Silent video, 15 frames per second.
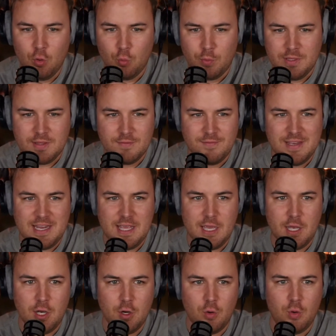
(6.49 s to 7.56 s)
with the
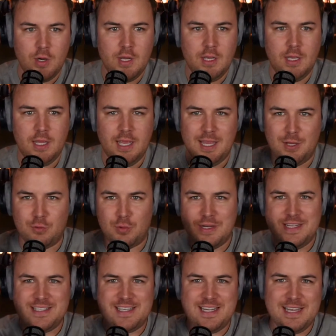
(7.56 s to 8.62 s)
video
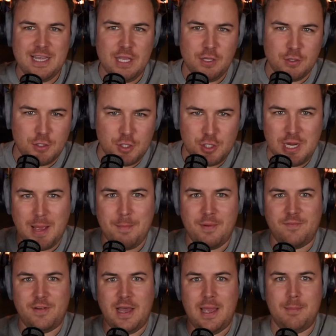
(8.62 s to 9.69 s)
increasing your
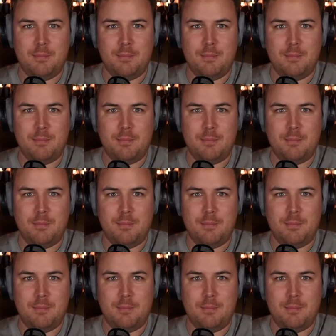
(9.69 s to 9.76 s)
Shopify